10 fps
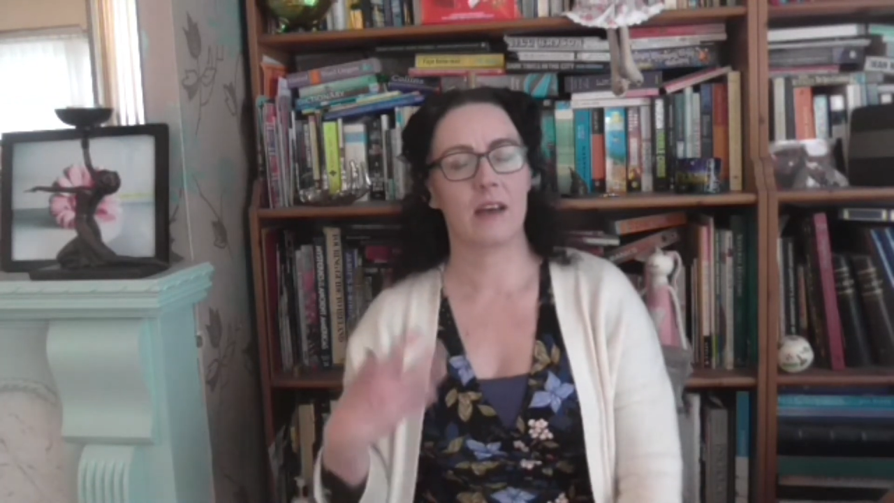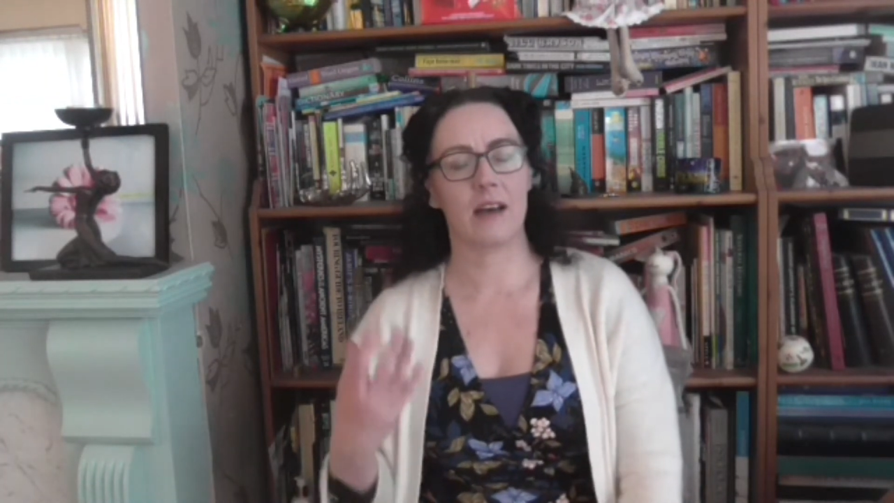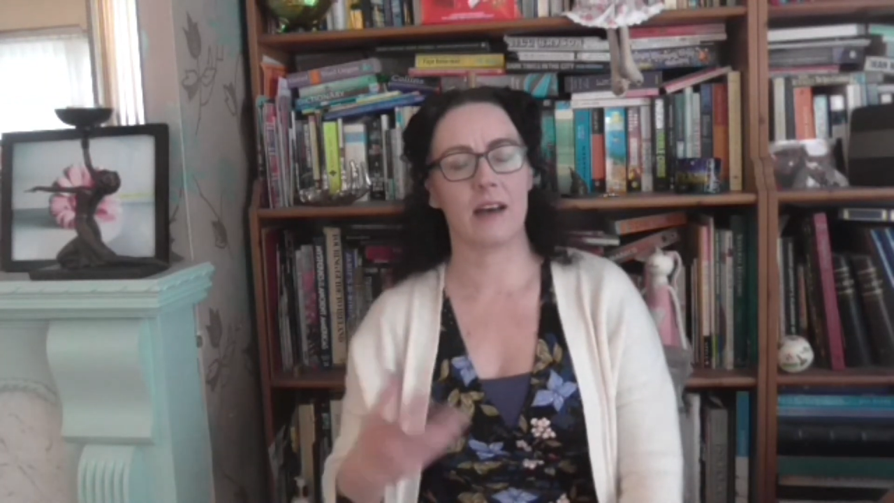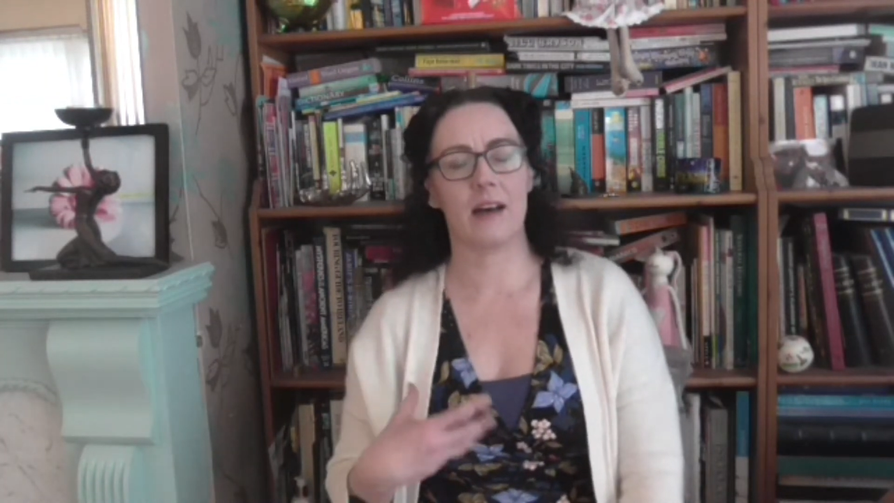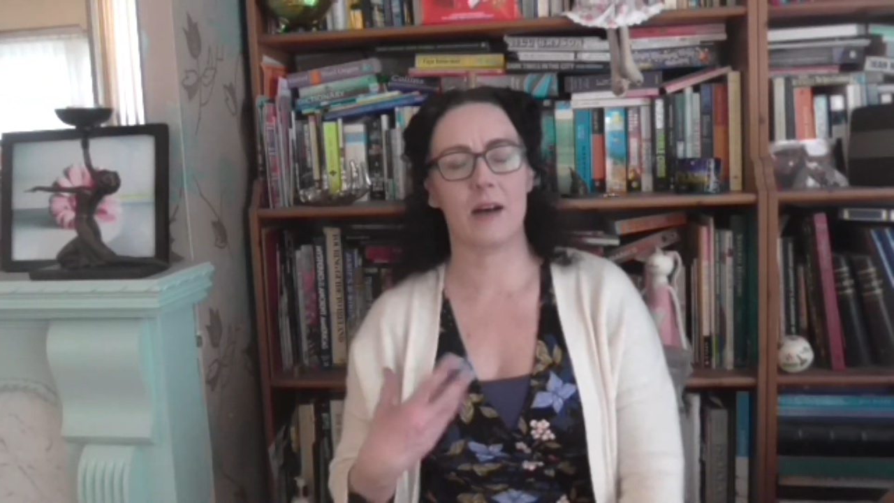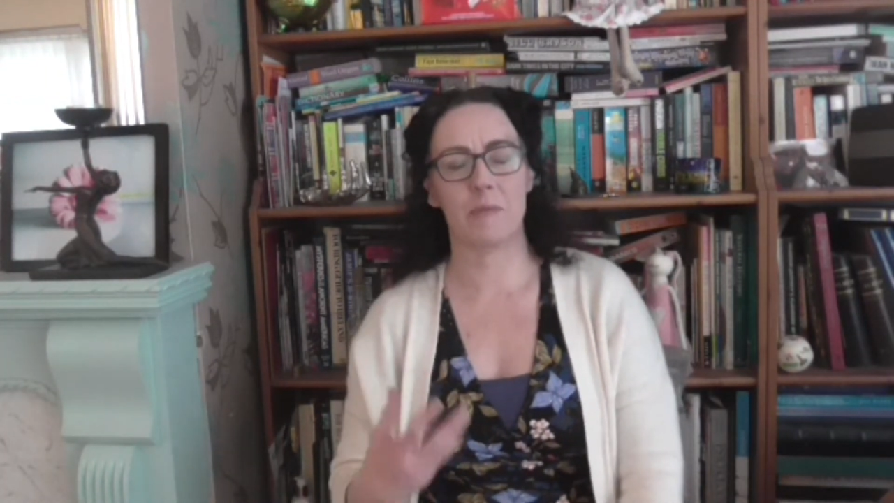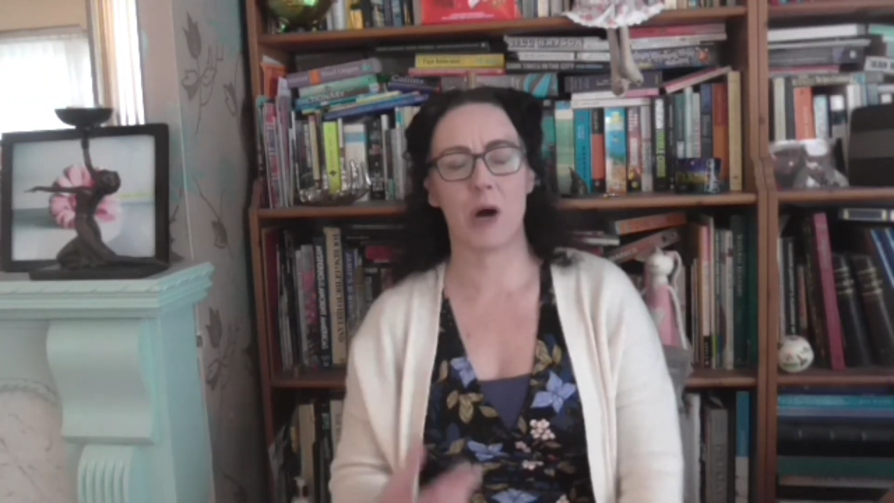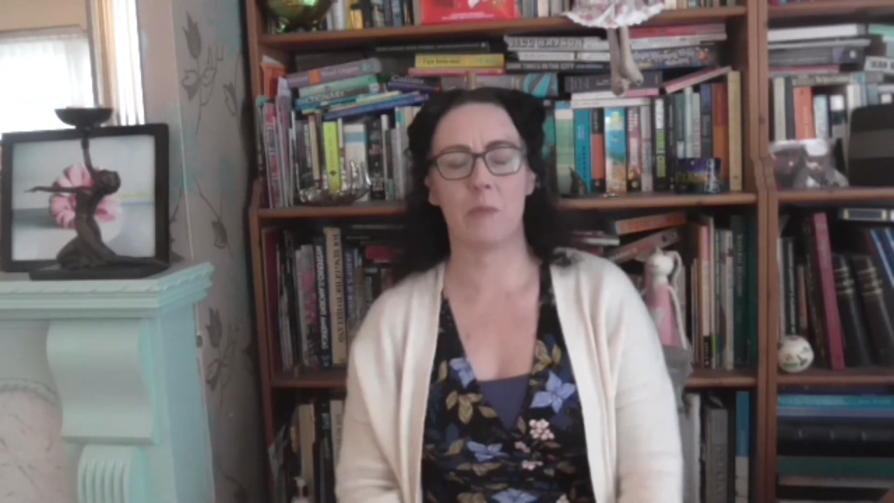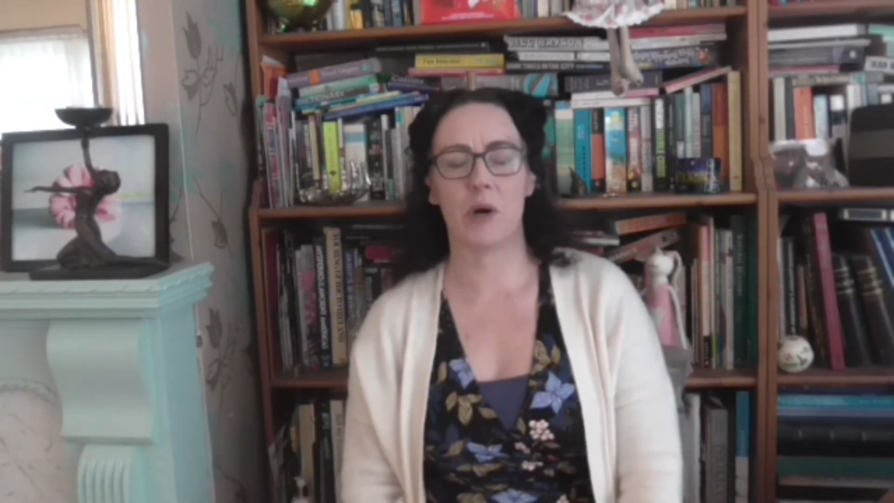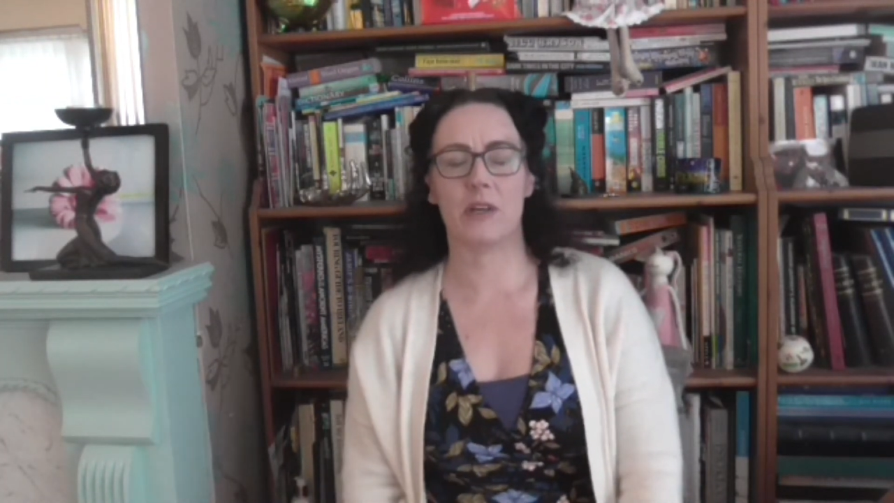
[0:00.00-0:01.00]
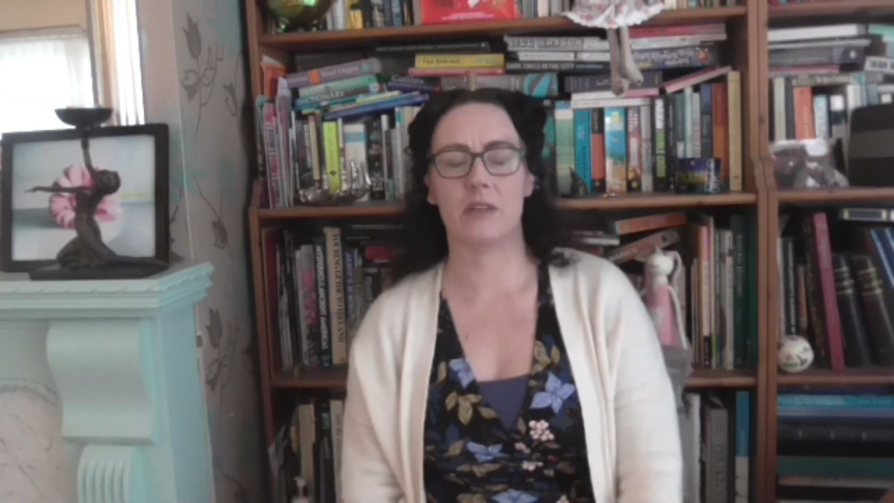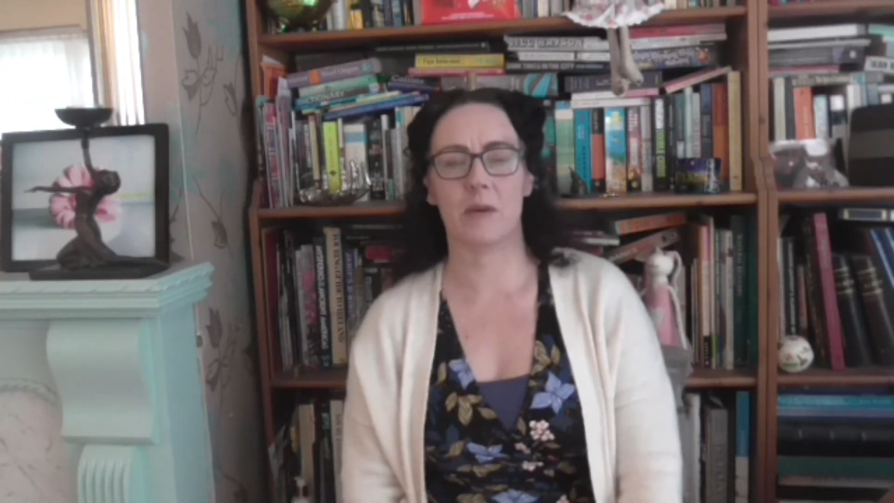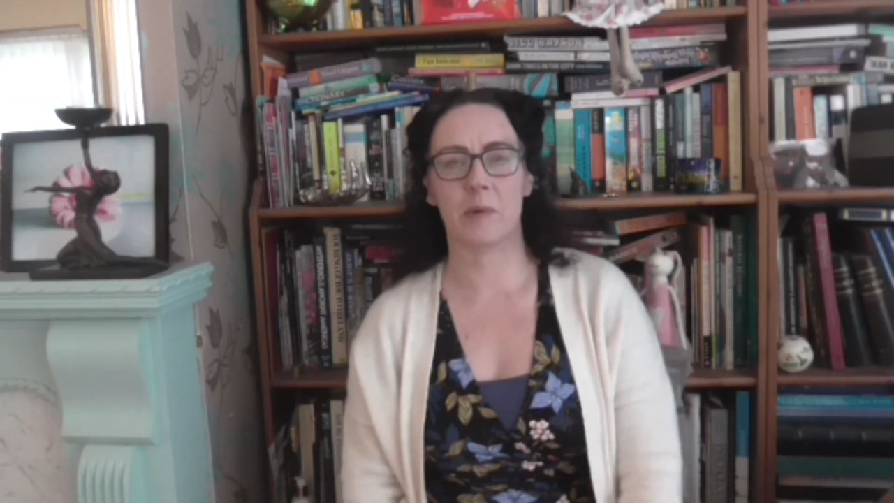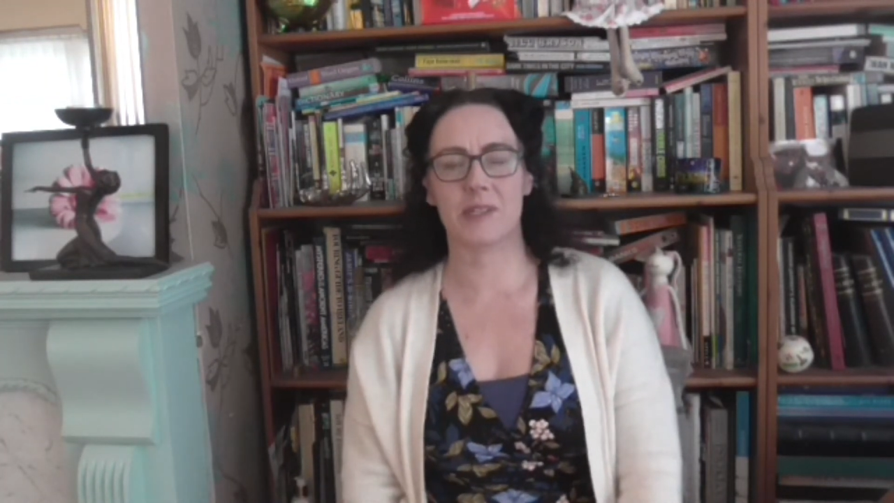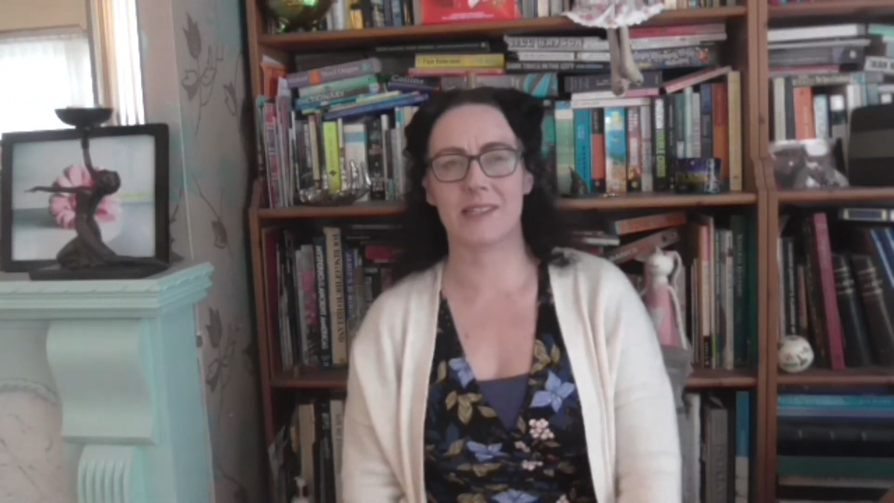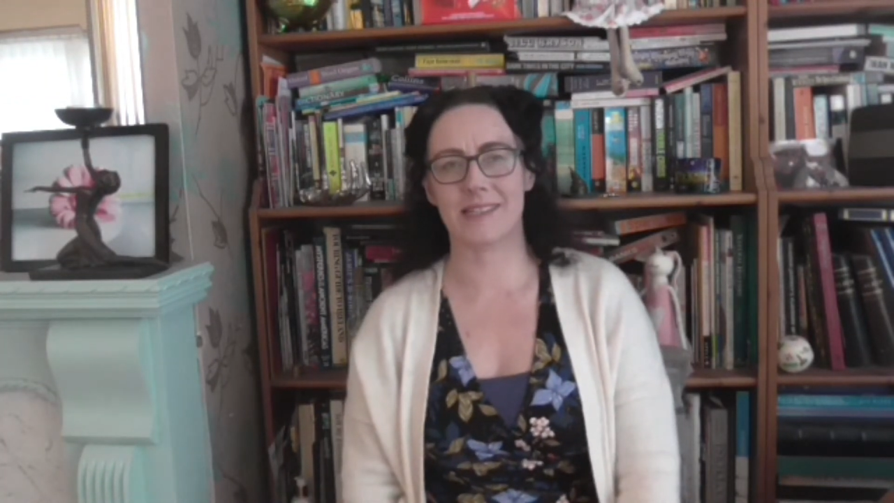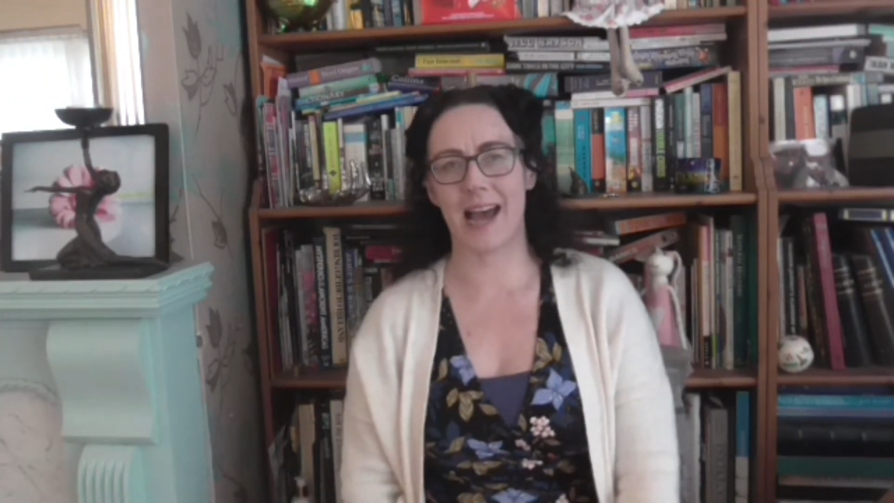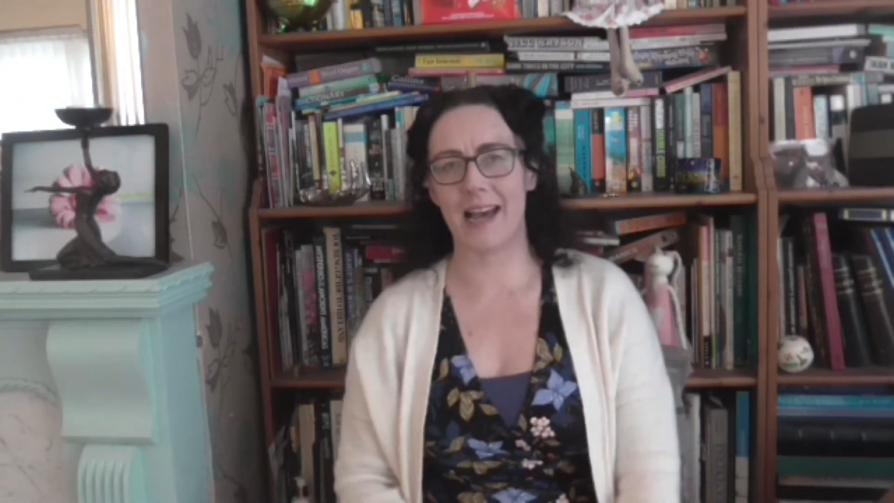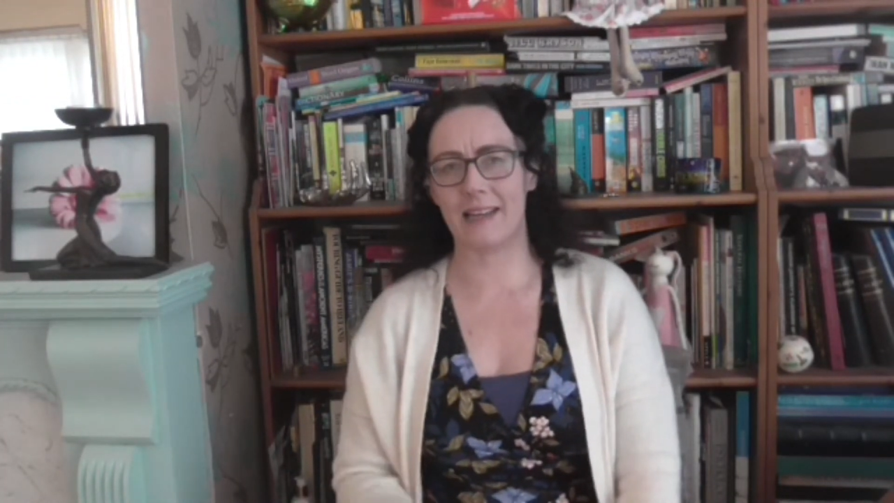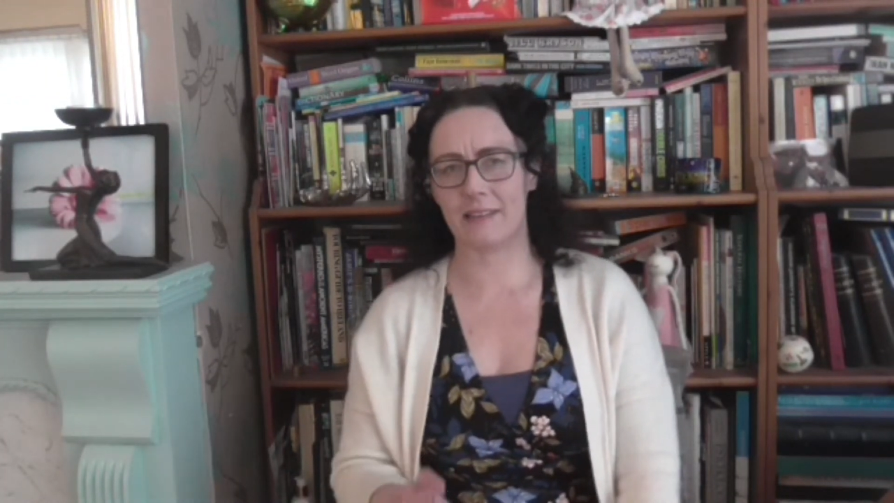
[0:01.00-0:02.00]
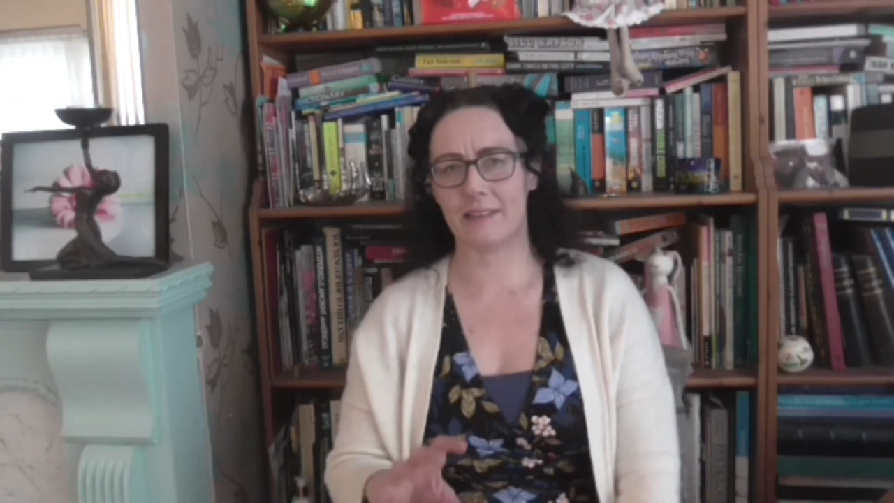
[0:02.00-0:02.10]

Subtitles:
about style